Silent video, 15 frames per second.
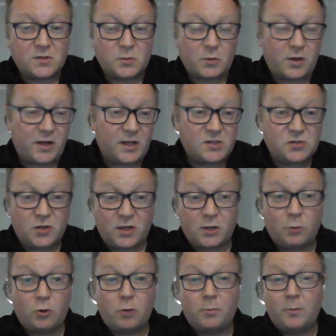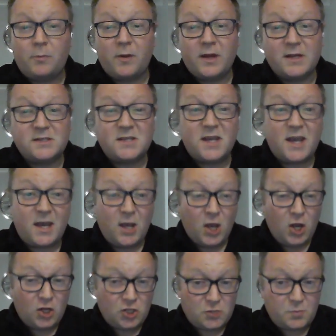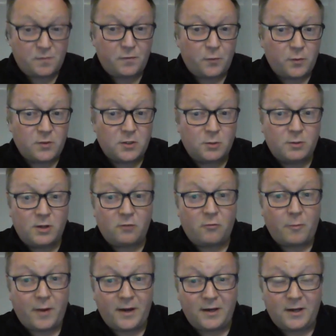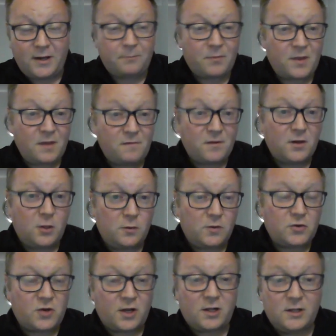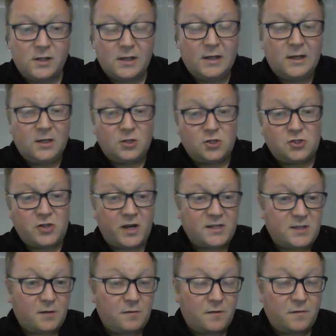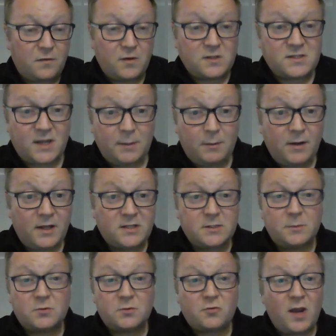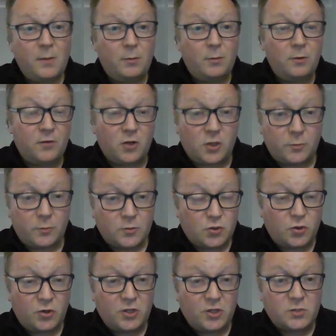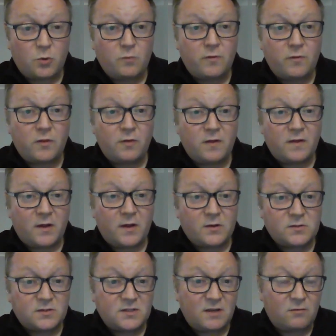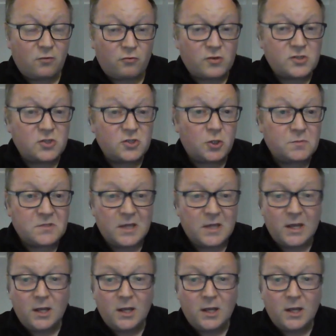So we're going to get stuck into a couple of players here. Just before we do, a little reminder, if you're new to the channel, just check us out for the first time. Click subscribe below to come and join us. We're over 3,700 subs.